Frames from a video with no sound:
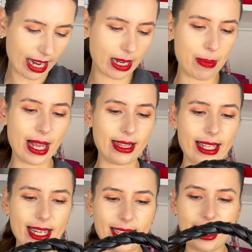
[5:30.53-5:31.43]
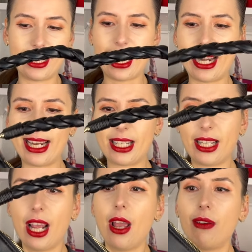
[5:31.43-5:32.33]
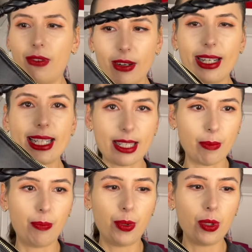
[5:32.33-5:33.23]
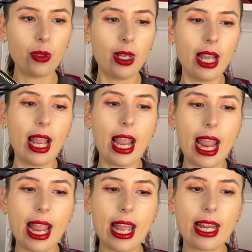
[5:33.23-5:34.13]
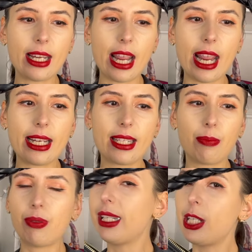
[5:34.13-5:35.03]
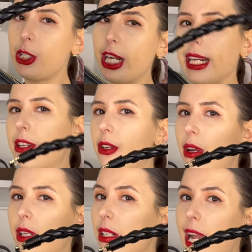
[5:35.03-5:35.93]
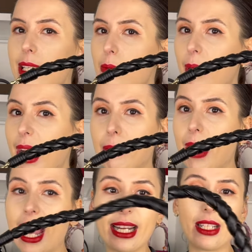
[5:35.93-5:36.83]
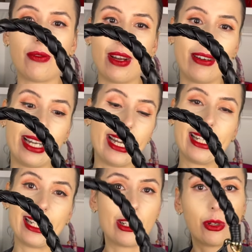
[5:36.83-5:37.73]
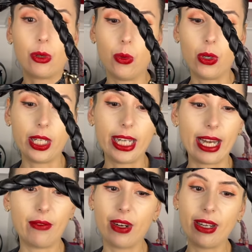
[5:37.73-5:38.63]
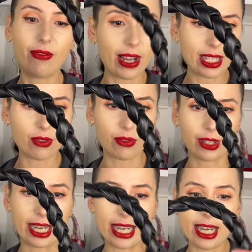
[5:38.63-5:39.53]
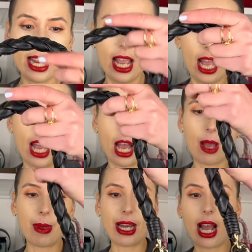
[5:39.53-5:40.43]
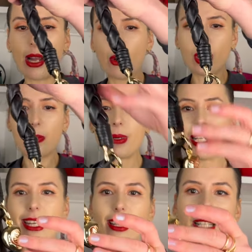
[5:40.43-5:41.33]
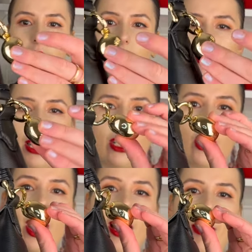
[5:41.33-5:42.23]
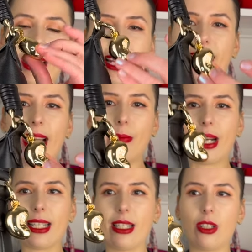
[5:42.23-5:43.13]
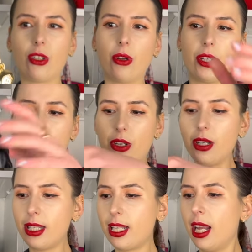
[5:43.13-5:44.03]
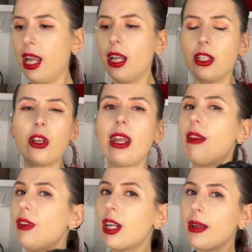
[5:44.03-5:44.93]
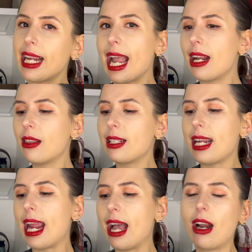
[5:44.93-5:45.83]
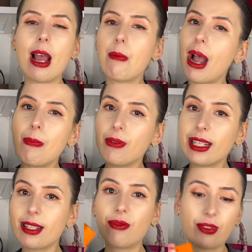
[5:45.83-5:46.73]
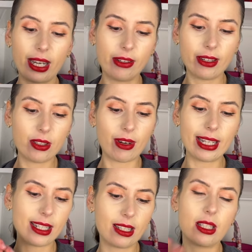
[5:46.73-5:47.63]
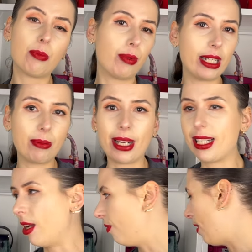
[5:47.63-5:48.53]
like about this is that it's very simple and it's pretty chic. You know, a nice black bag is very easy to coordinate, very fuss free. And I also particularly love this charm. I think that makes it so cute. So if you're going out on the town, I might bring some fragrance where I just to spritz myself